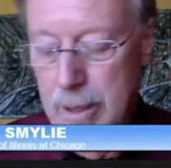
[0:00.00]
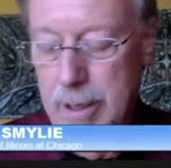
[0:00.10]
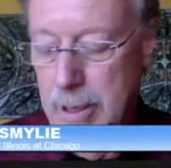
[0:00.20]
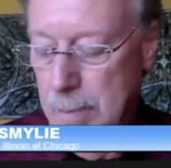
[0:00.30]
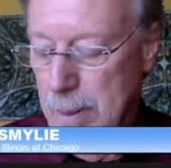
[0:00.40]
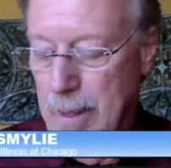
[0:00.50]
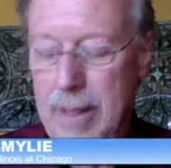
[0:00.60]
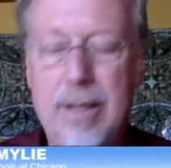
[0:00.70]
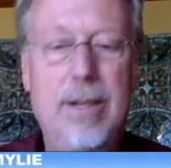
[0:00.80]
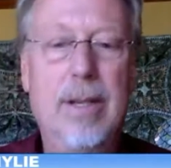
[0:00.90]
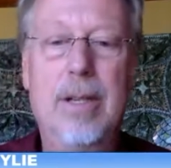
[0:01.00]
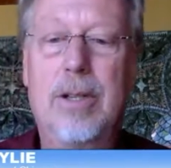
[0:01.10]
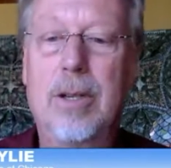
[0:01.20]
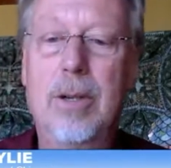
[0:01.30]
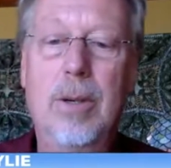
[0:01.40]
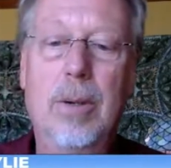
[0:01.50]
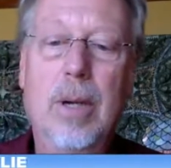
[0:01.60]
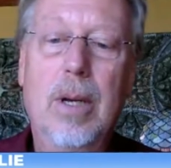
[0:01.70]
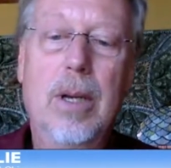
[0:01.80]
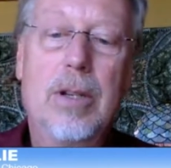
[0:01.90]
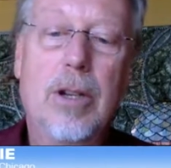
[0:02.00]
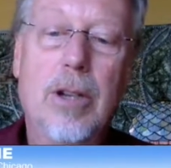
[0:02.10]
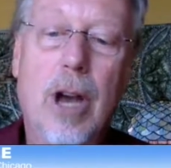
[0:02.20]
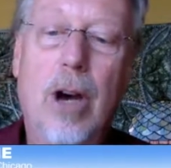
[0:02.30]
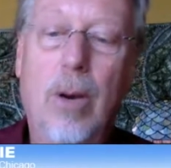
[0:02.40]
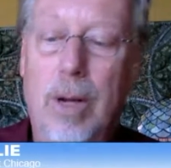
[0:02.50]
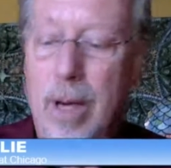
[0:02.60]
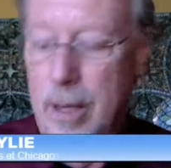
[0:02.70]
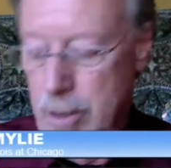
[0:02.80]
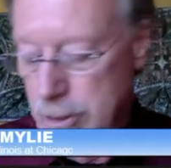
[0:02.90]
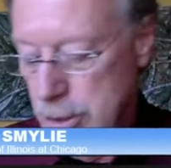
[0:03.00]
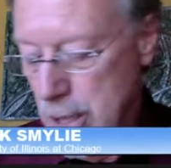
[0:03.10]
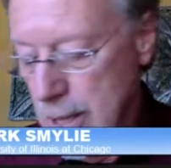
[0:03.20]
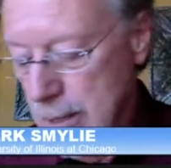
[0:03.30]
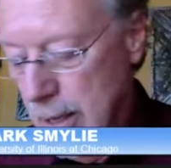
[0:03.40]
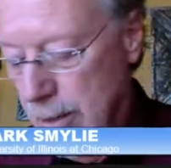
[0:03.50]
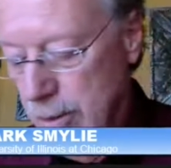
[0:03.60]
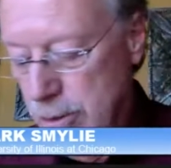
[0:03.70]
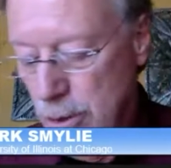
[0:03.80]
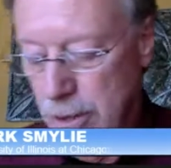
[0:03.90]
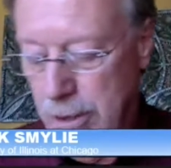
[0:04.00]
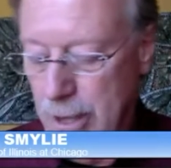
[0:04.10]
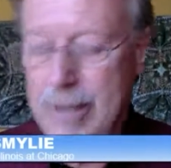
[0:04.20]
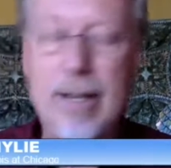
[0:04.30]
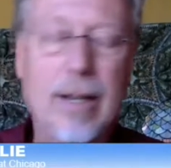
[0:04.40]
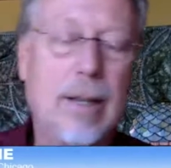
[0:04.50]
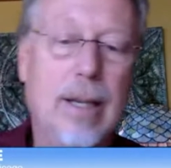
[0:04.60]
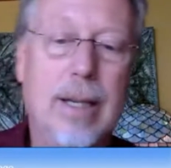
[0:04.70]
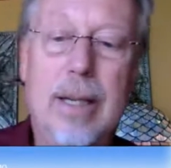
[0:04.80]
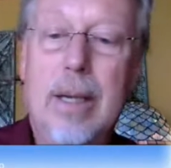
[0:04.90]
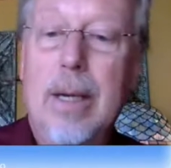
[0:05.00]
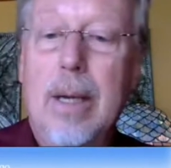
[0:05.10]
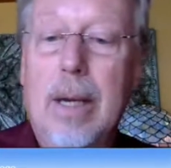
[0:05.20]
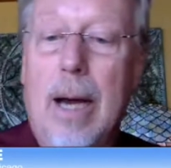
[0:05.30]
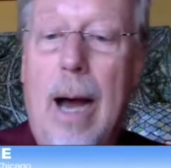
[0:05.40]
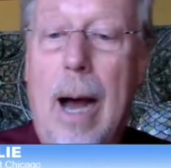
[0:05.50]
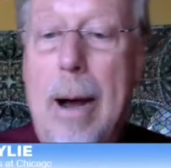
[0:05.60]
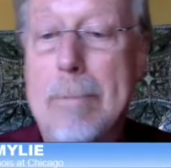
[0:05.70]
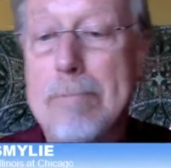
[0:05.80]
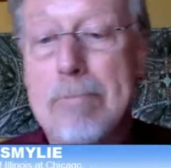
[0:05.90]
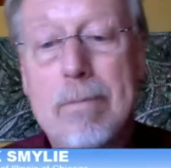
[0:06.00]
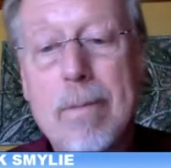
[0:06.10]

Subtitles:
The ability to know and understand others authentically, and